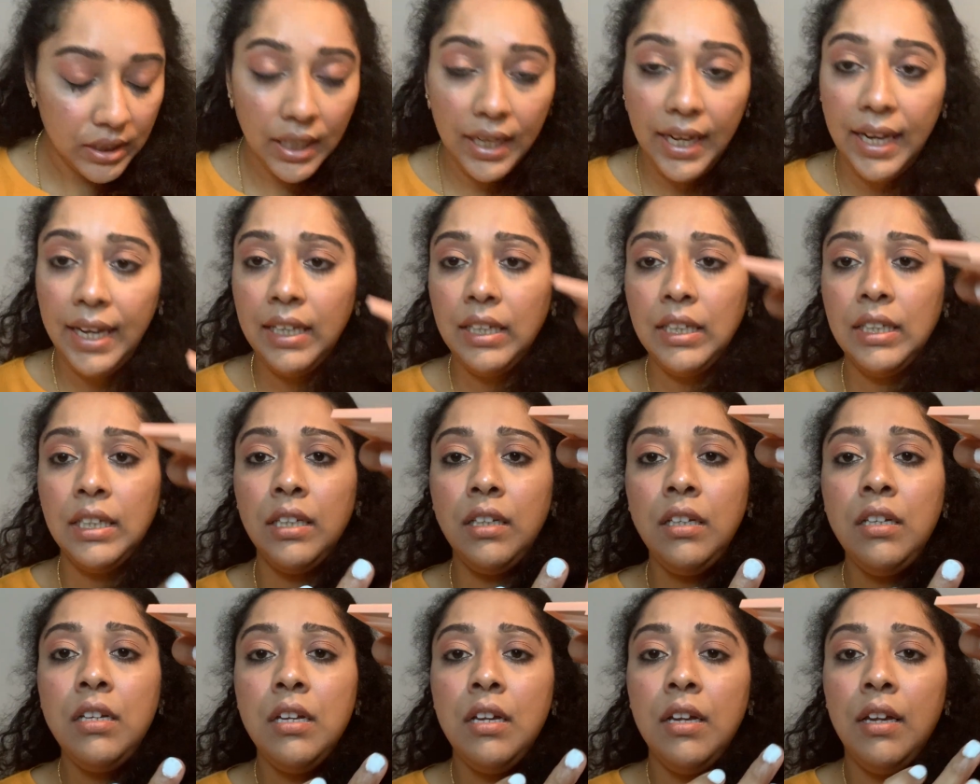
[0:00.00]

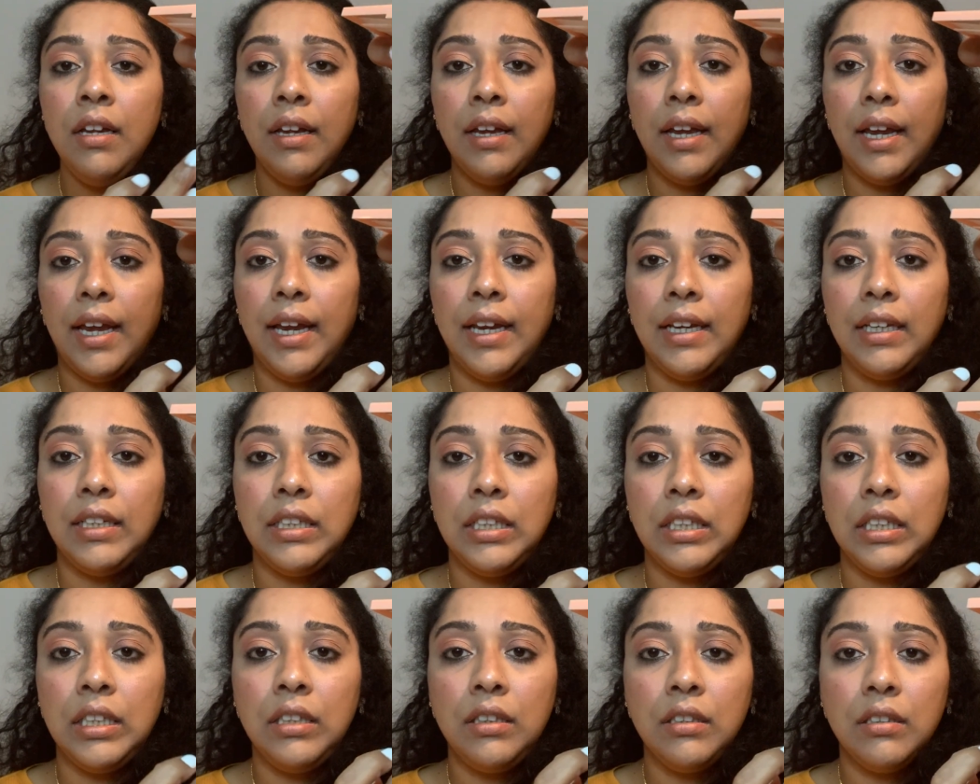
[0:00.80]

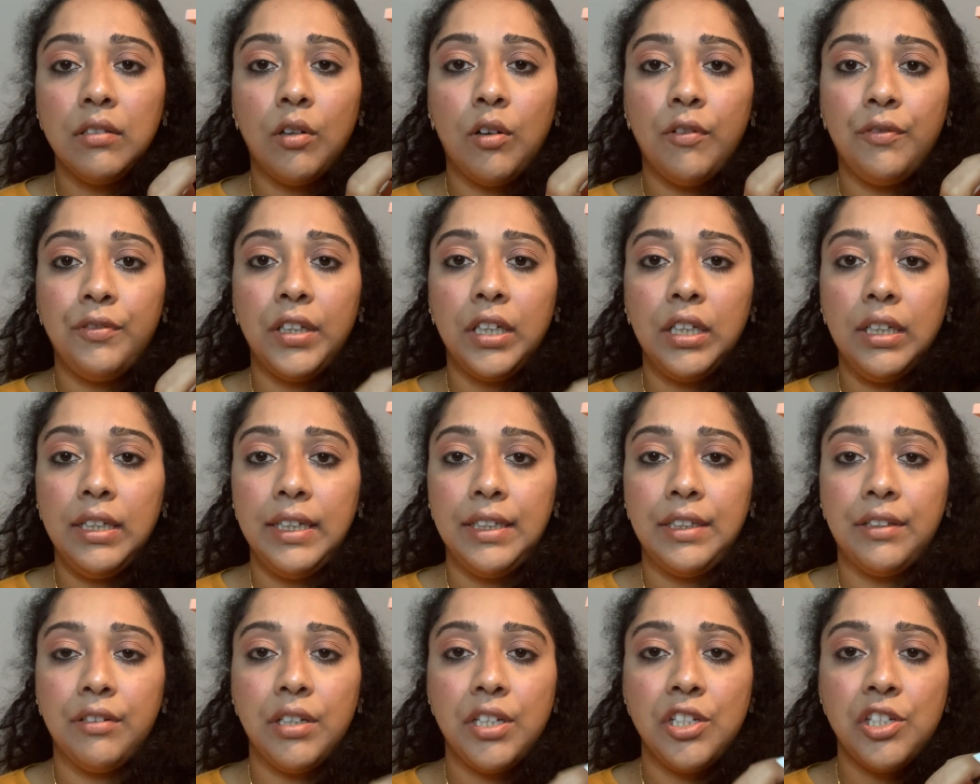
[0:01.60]
any of the
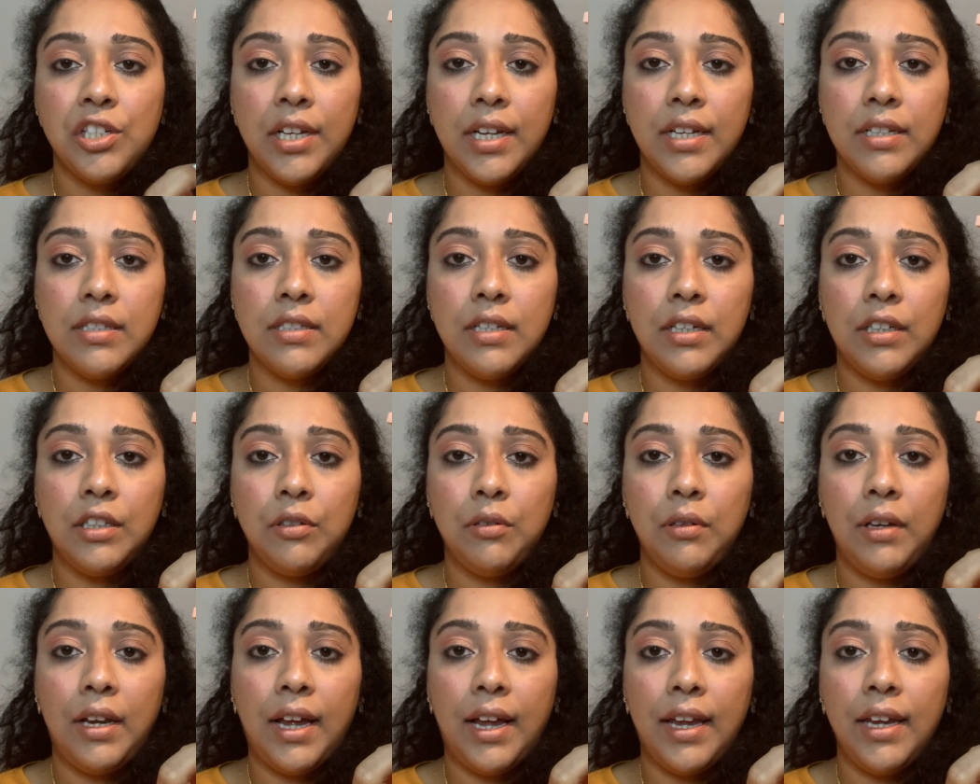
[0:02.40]
glittery shades that
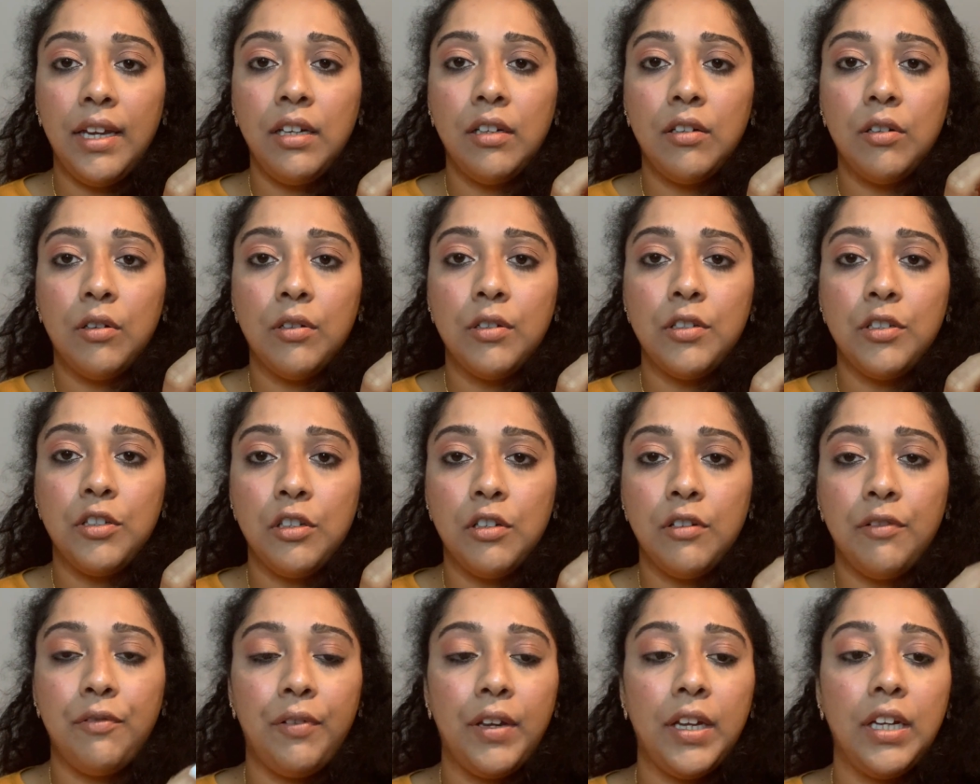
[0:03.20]
you like onto
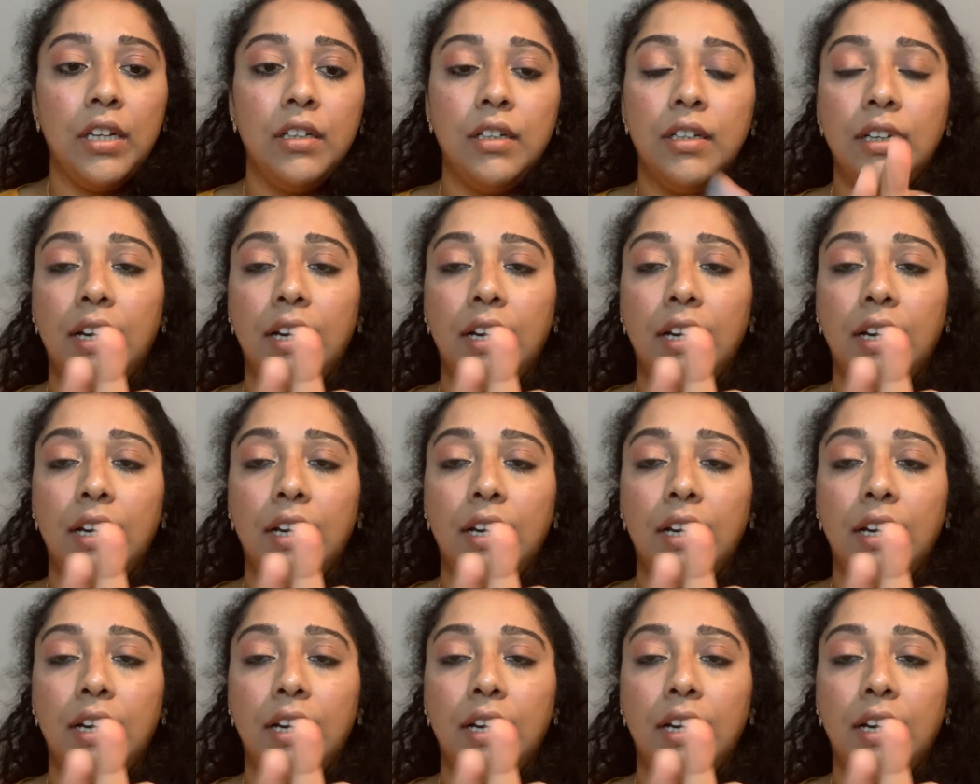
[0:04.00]
your finger